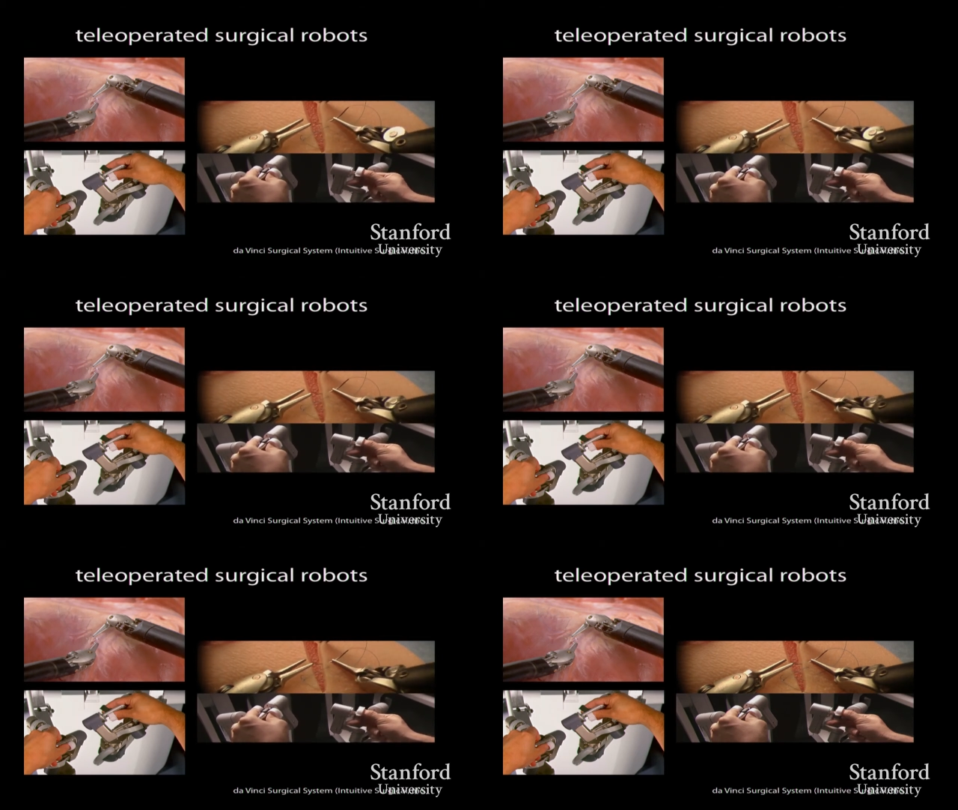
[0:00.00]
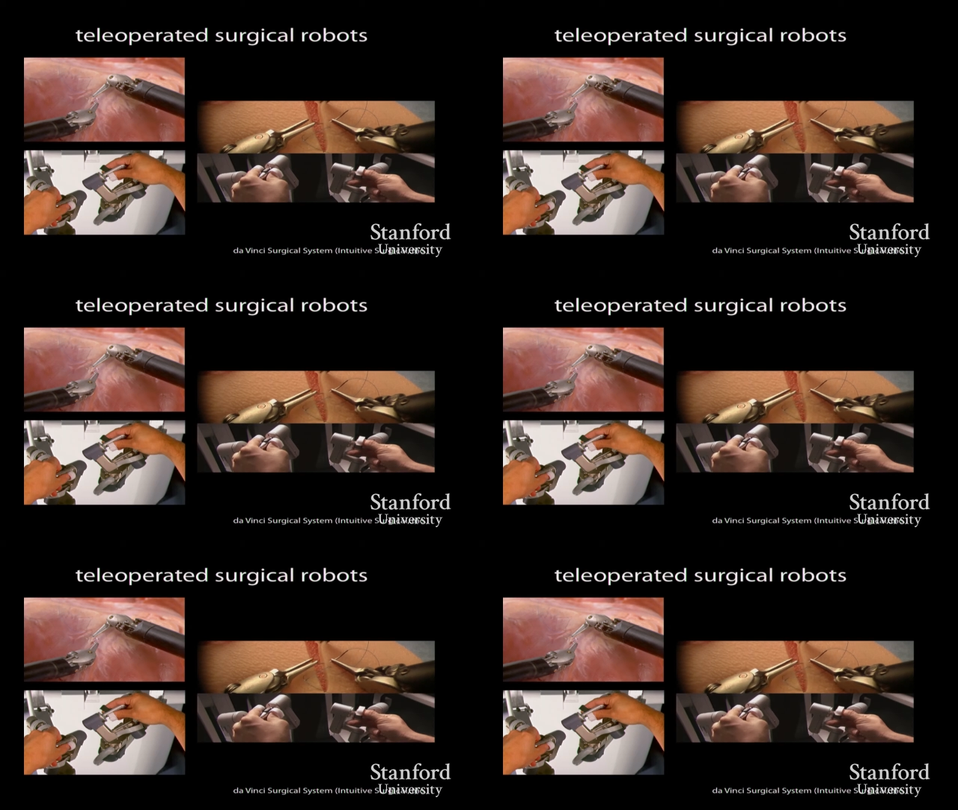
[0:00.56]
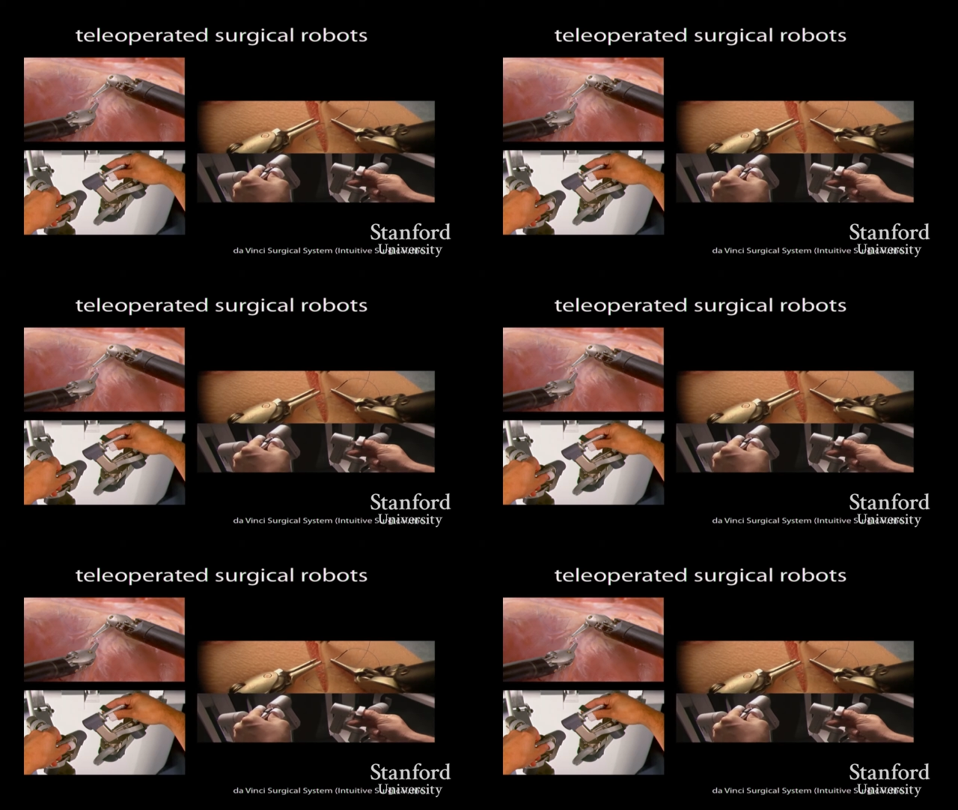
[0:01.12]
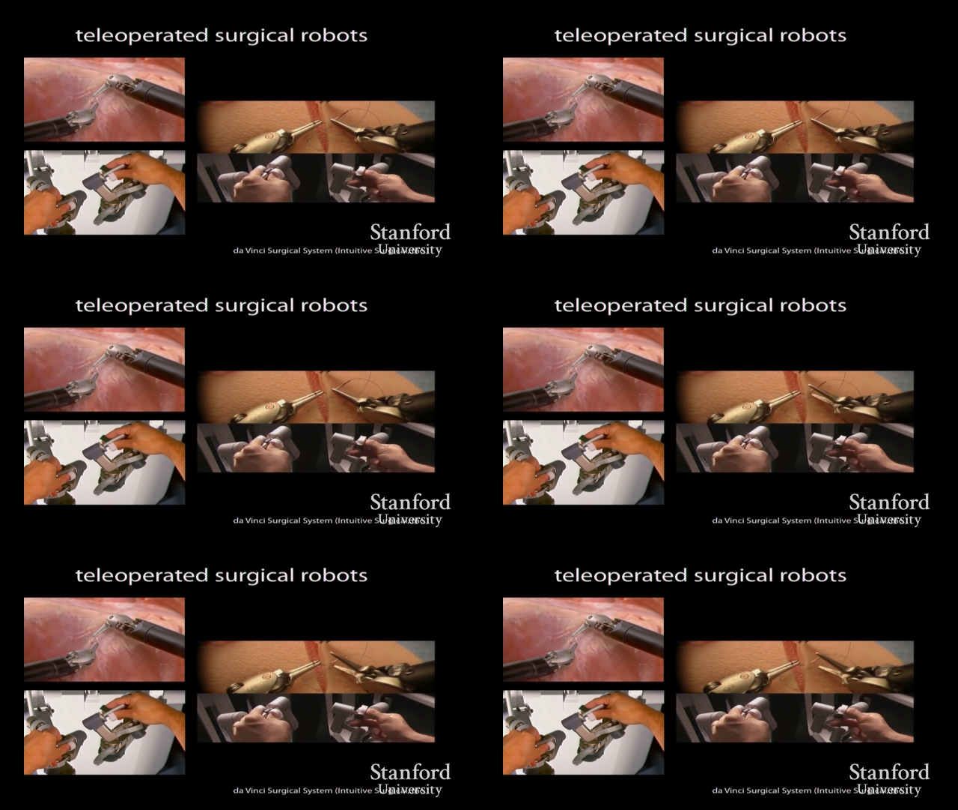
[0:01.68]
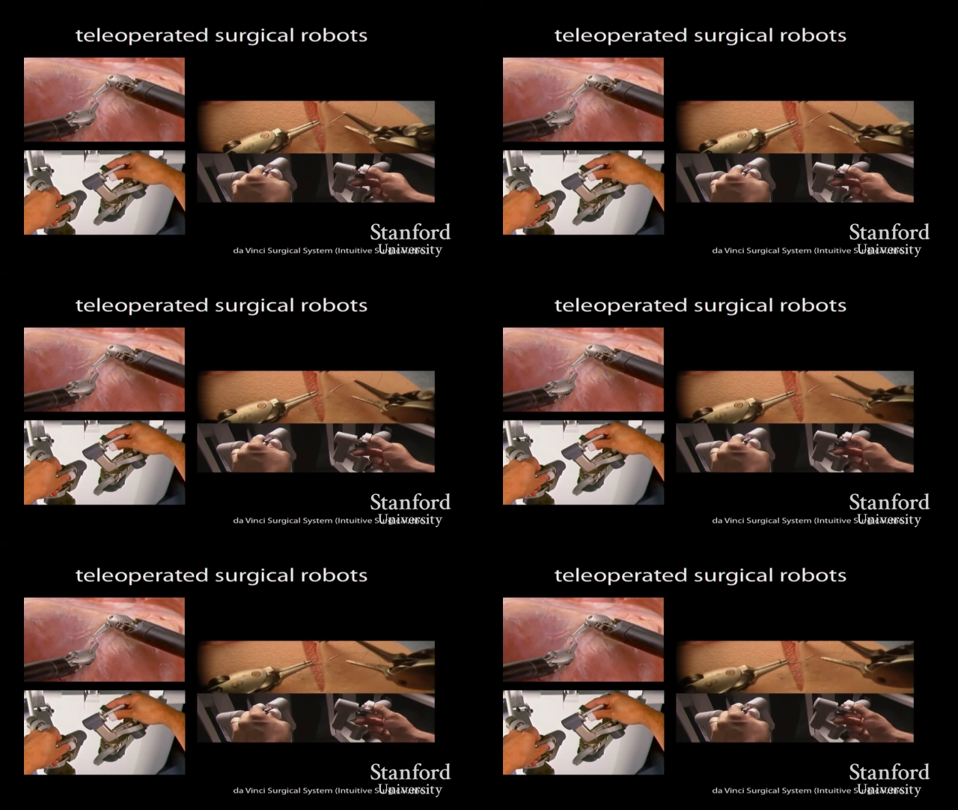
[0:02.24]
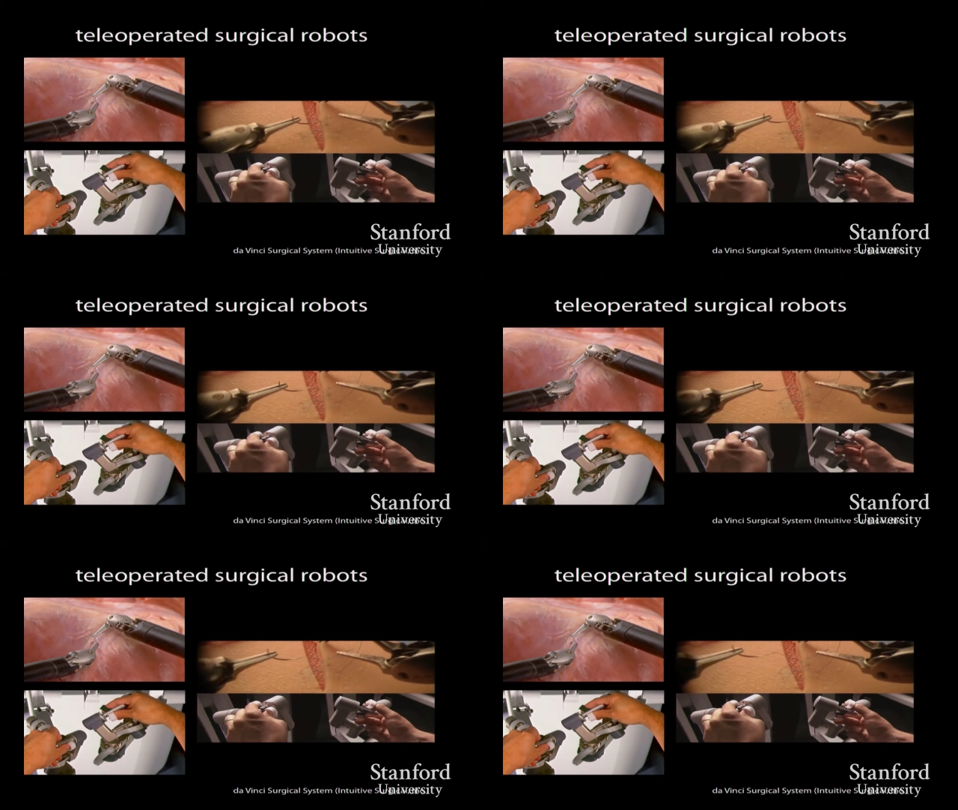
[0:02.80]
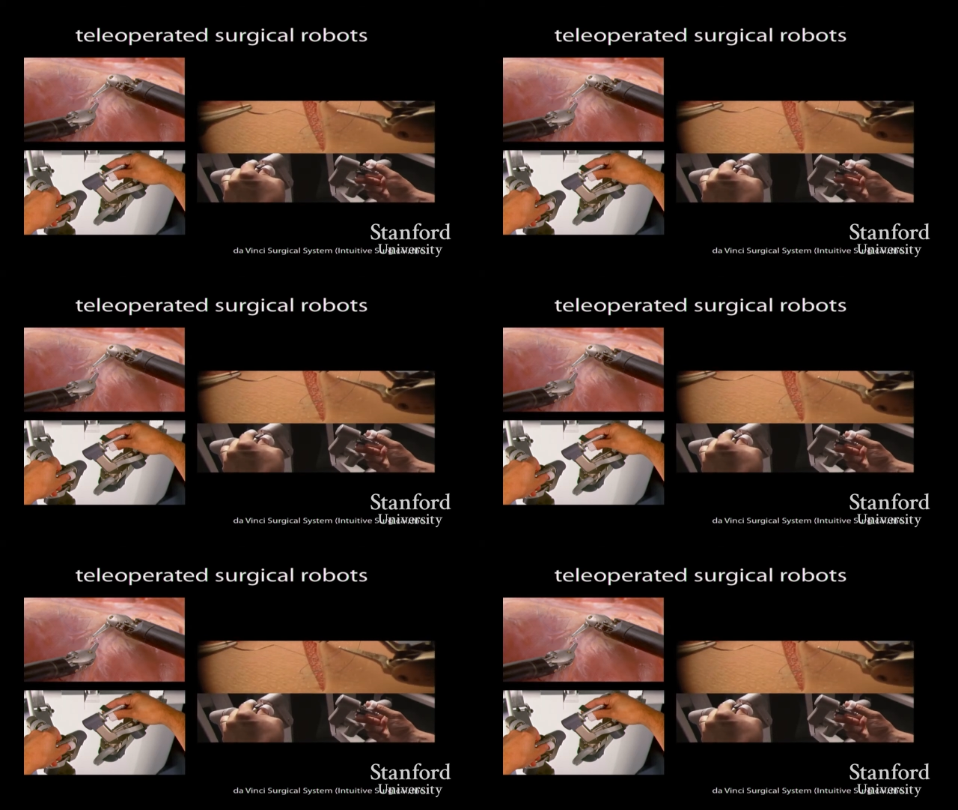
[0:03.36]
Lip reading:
[unreadable: no face in view]